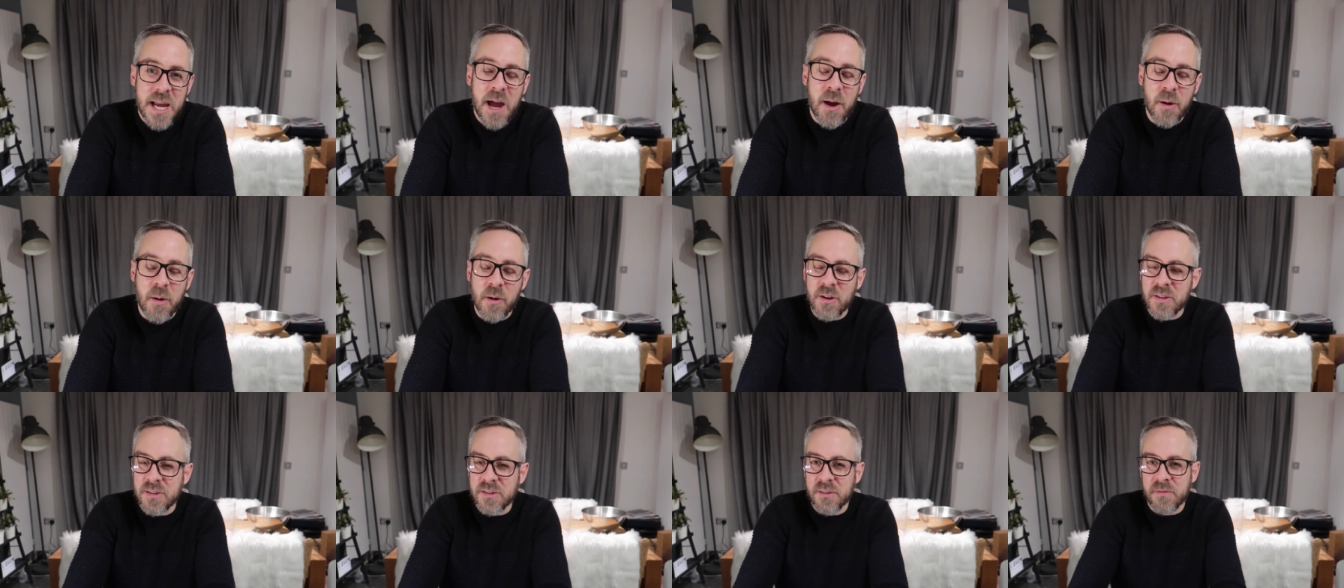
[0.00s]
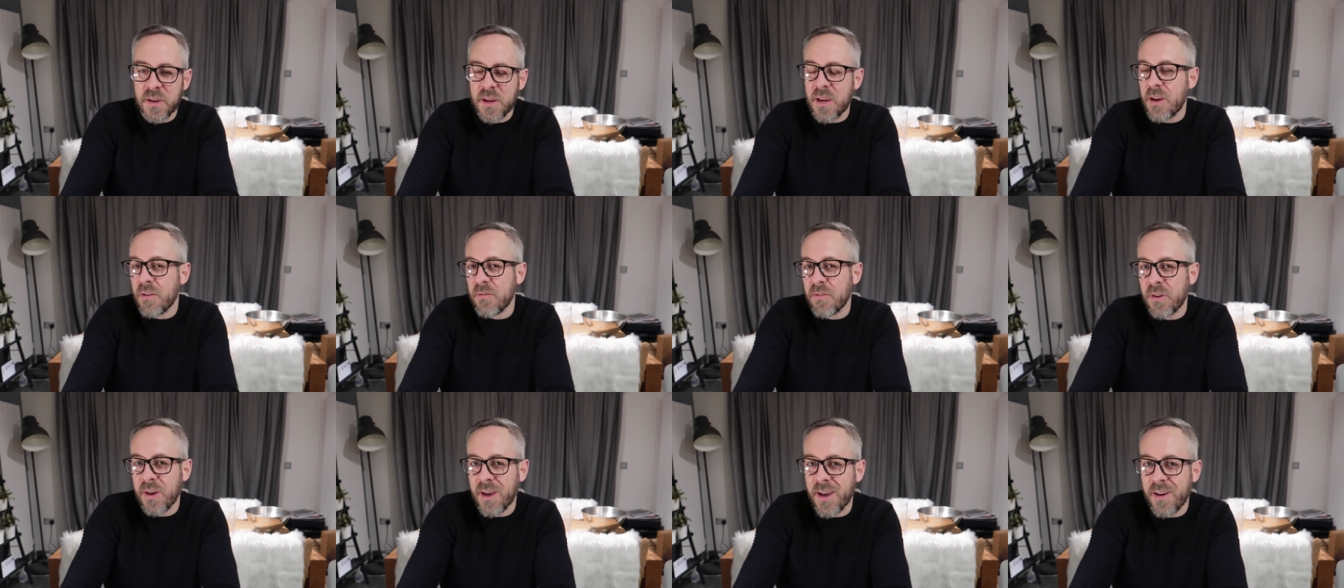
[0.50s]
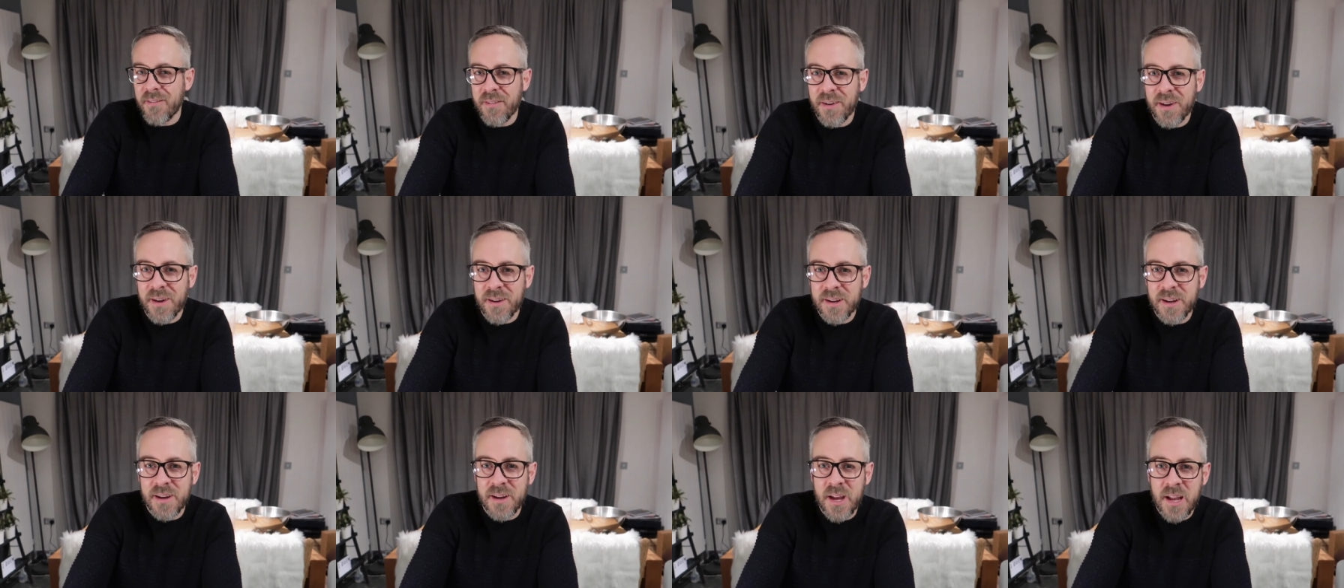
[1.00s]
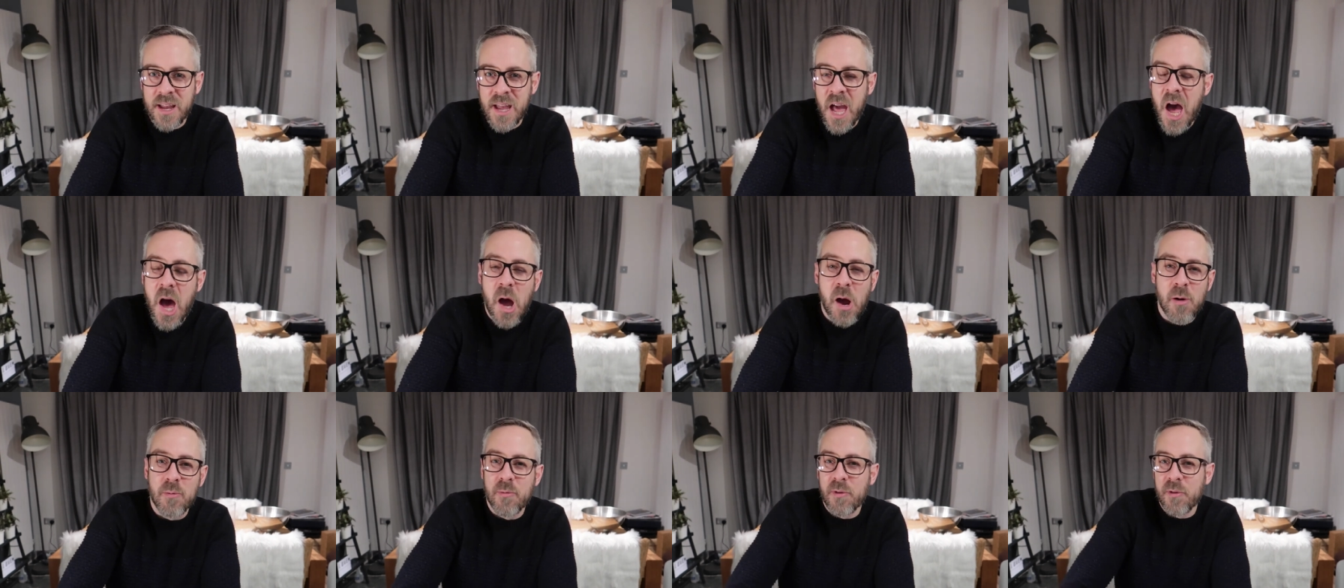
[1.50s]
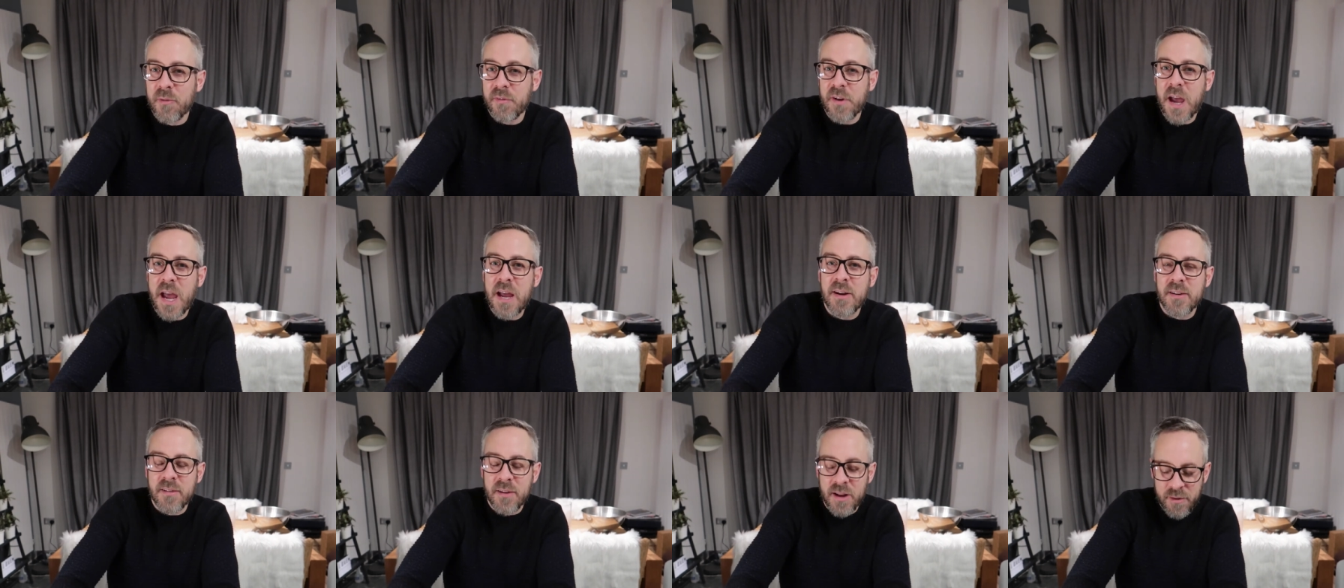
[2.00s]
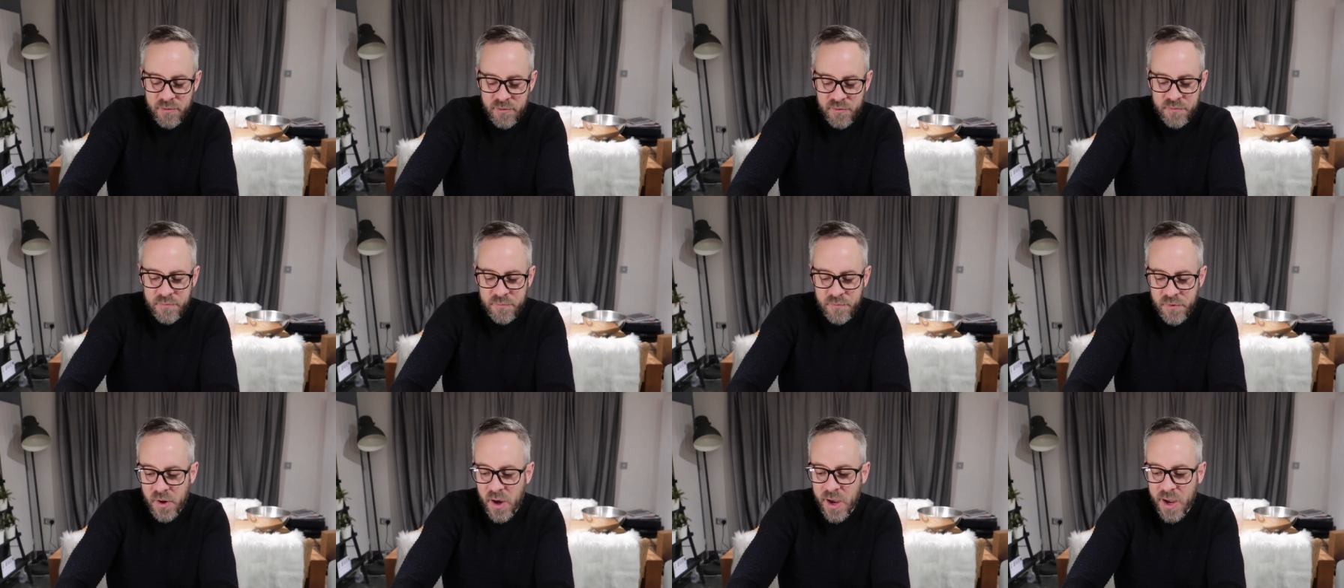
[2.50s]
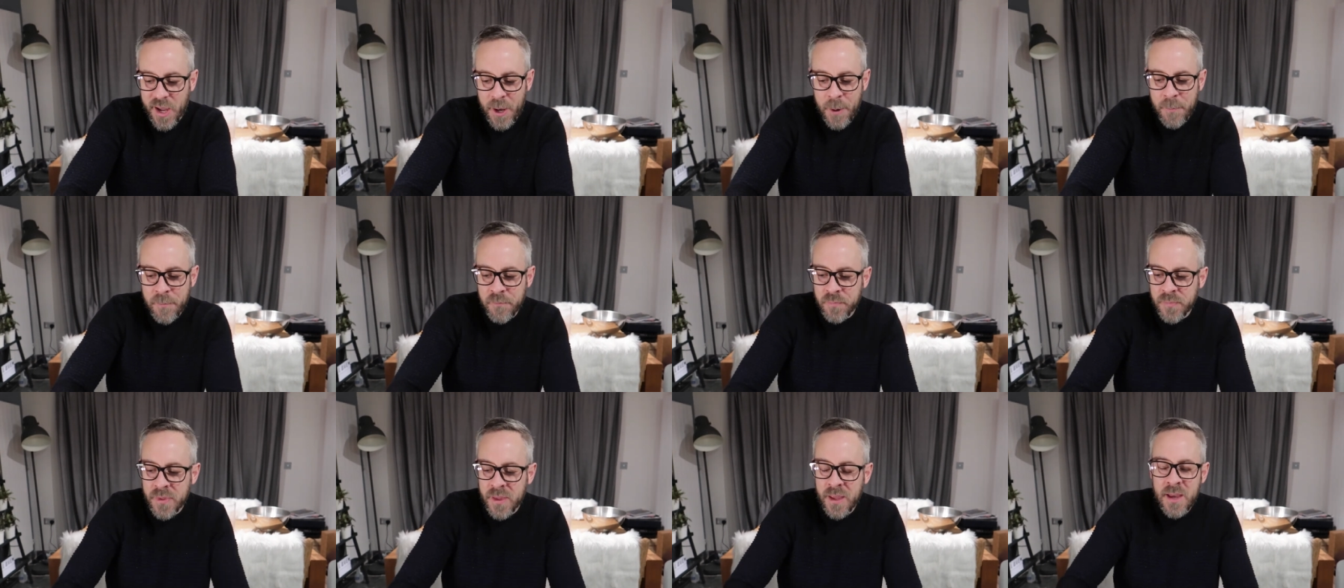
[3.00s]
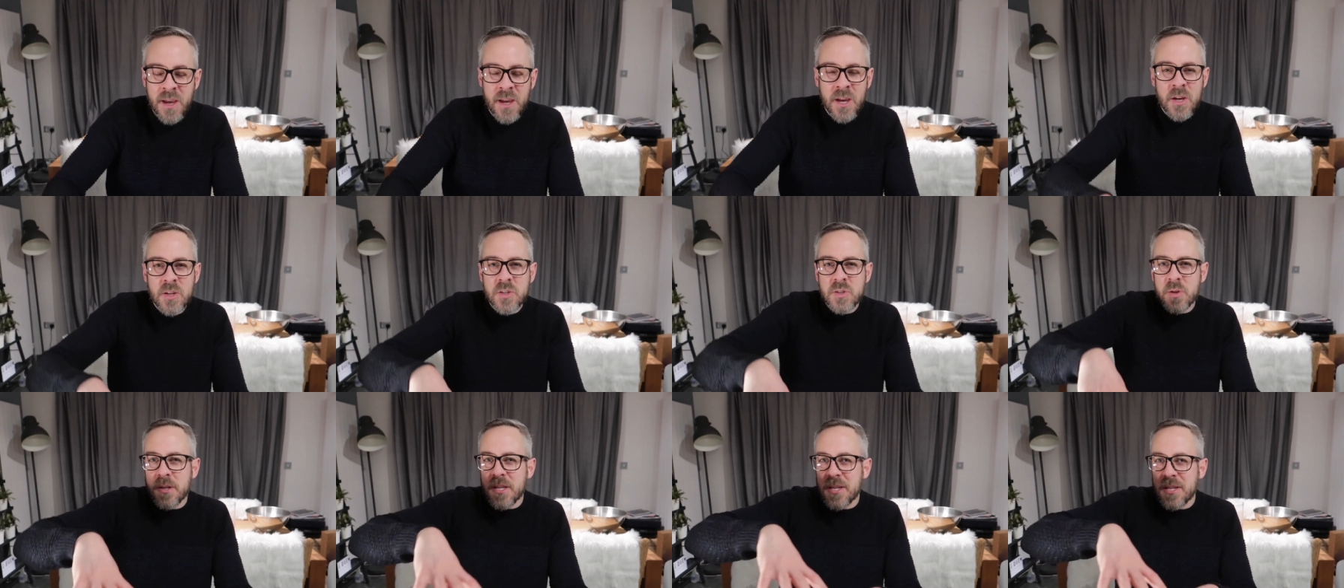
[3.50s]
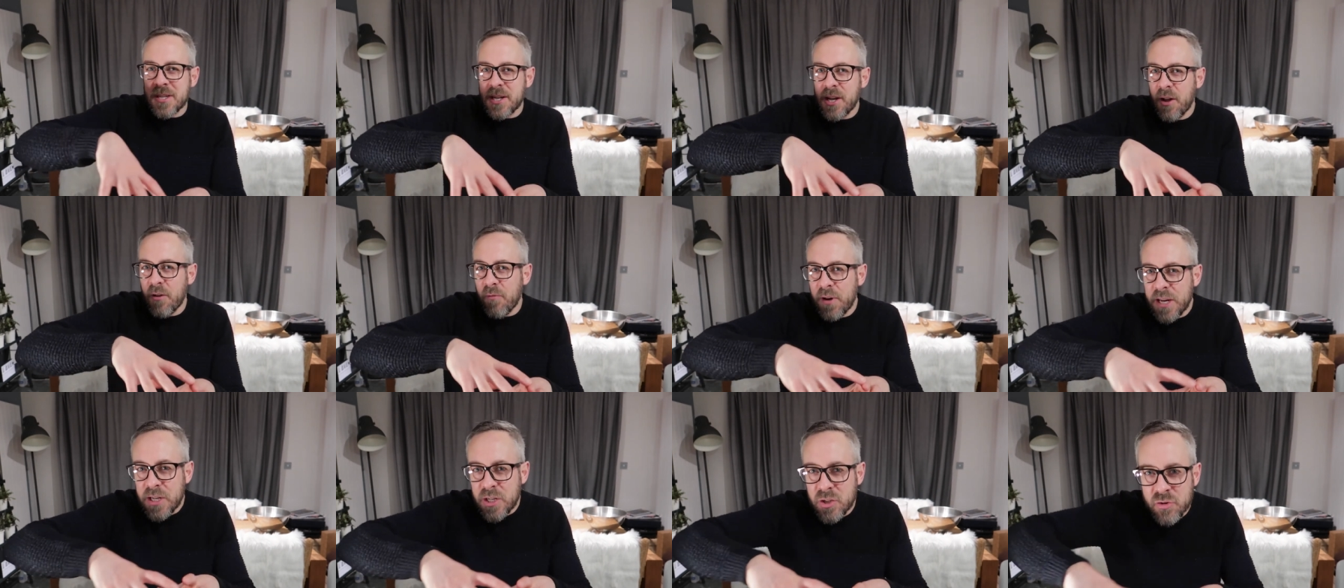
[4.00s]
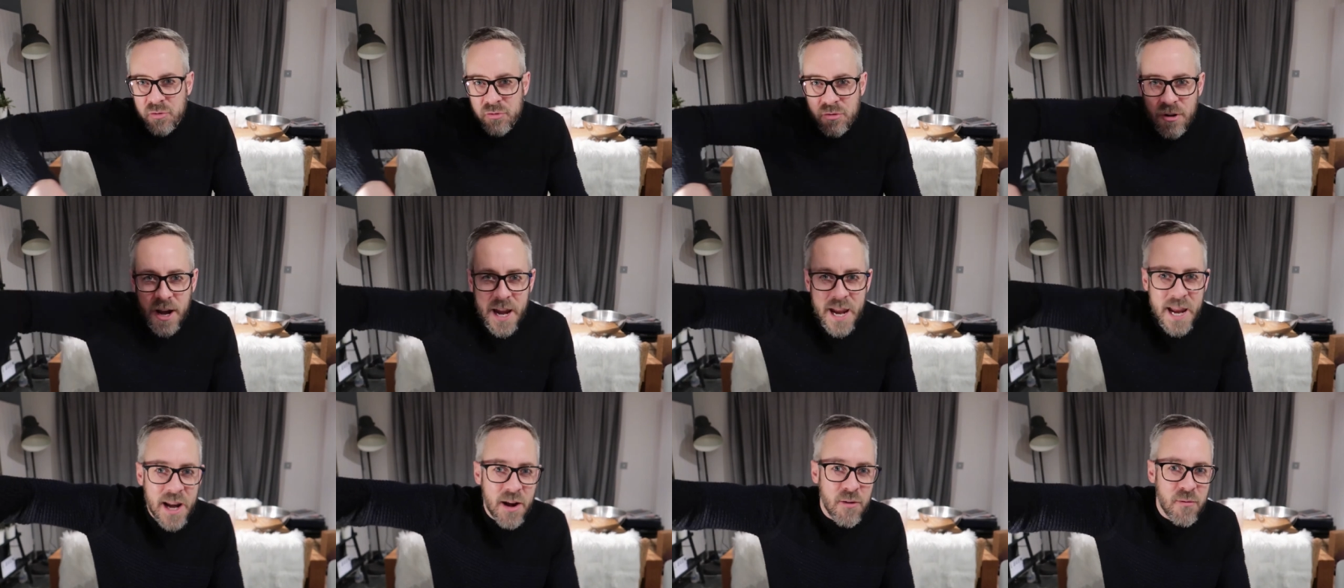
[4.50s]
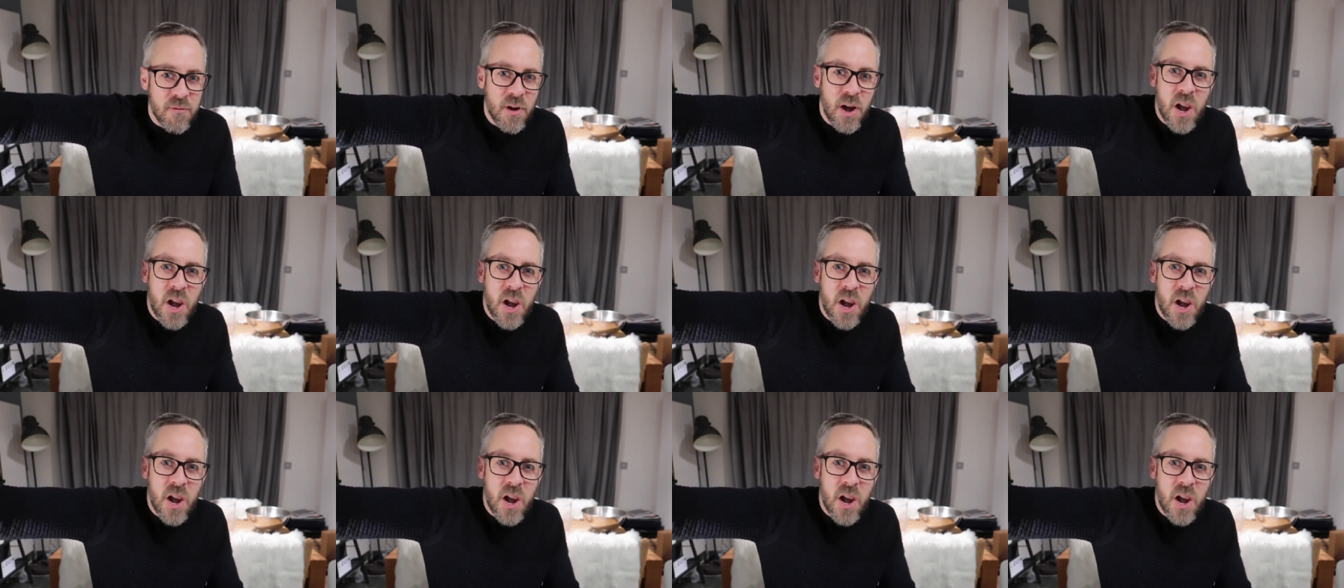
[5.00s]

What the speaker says: down because I think of a car or van fire. So this lovely trail of